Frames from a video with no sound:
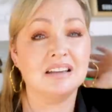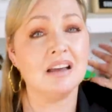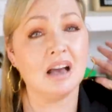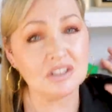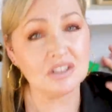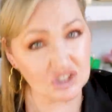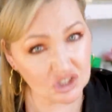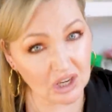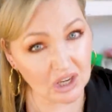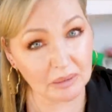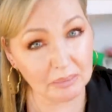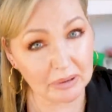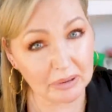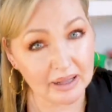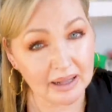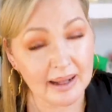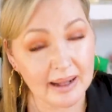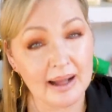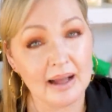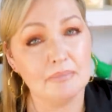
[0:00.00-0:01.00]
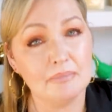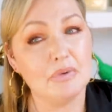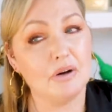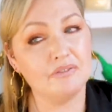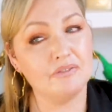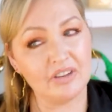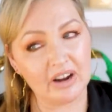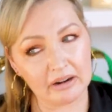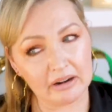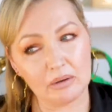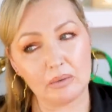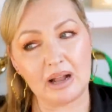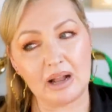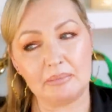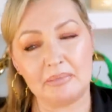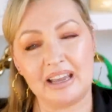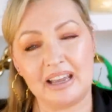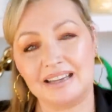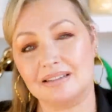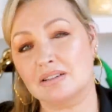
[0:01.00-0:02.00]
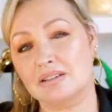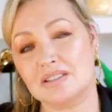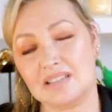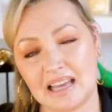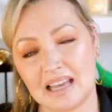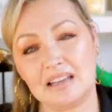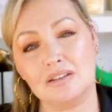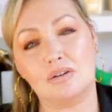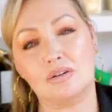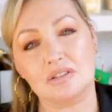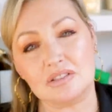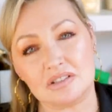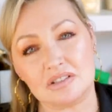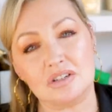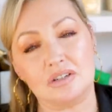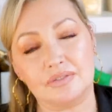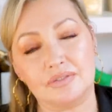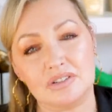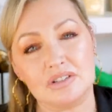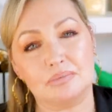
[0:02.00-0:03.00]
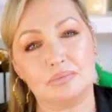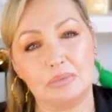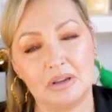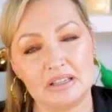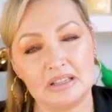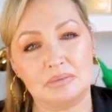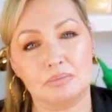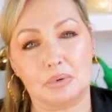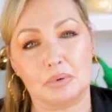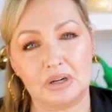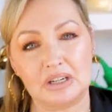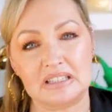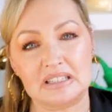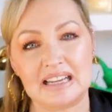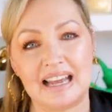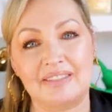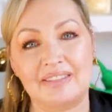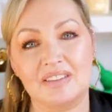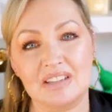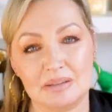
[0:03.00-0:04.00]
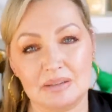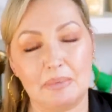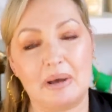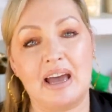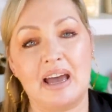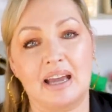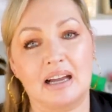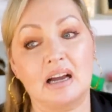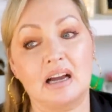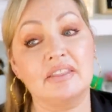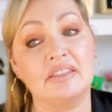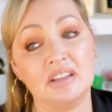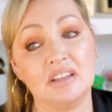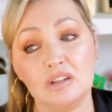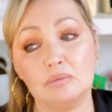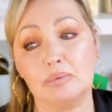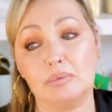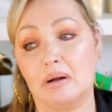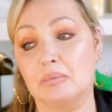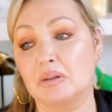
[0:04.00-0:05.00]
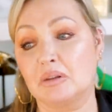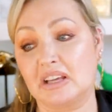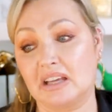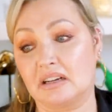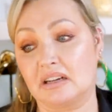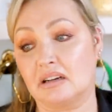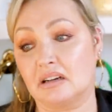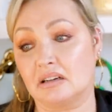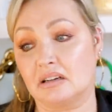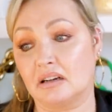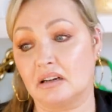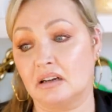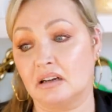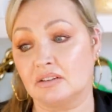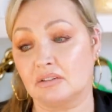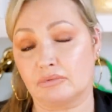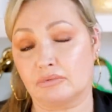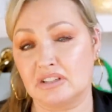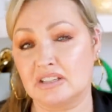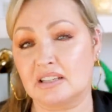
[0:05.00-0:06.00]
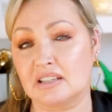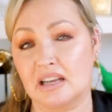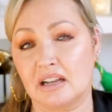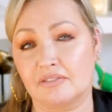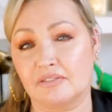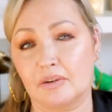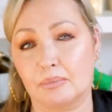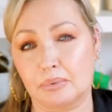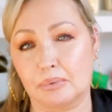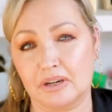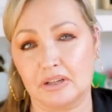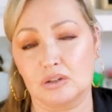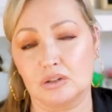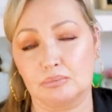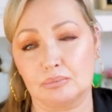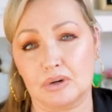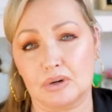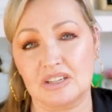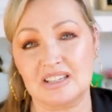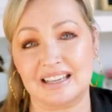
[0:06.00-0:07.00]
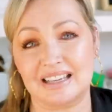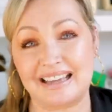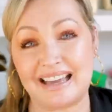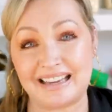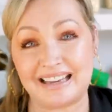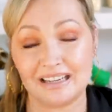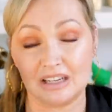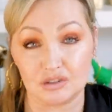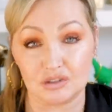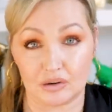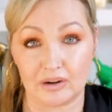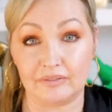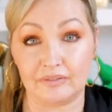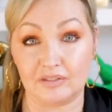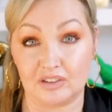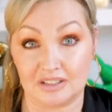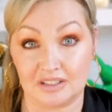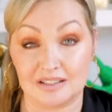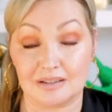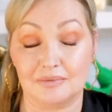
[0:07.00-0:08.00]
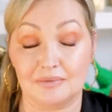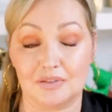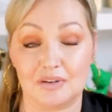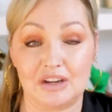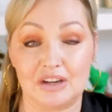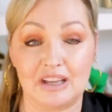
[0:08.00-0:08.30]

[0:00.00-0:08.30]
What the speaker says: Not cheap, but very well made. Like Saint Laurent stuff is brilliant. And this bag, I think you'd probably get it on the resale for a pretty good price. Again, I'll try and find some for